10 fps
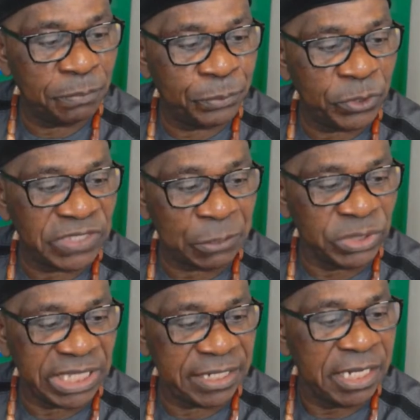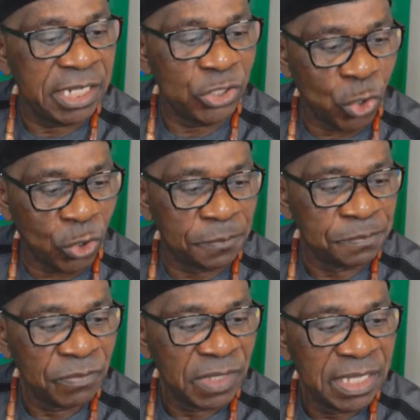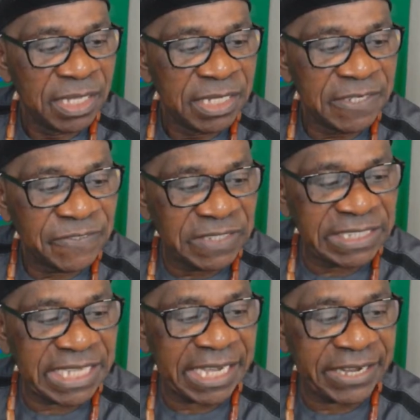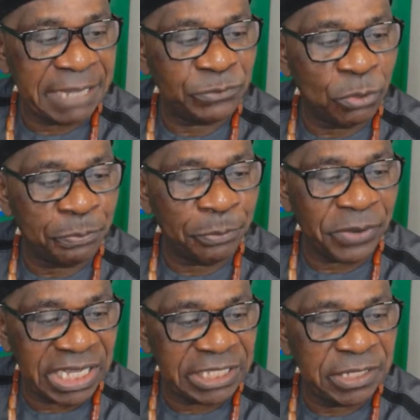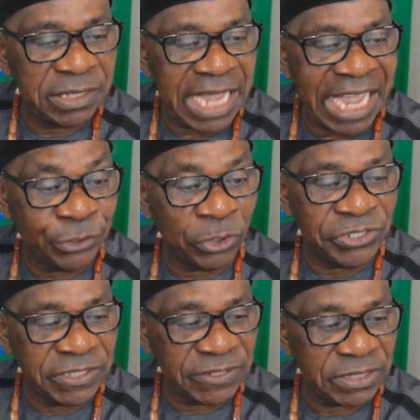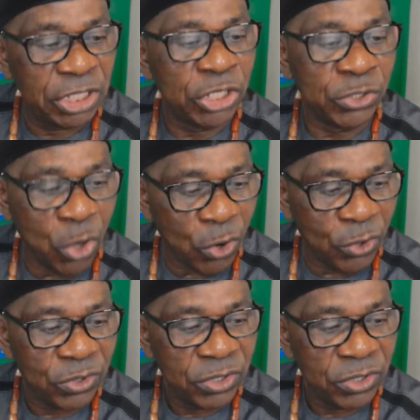prosecuted? No. Is it a crime to propagate ideologies? No.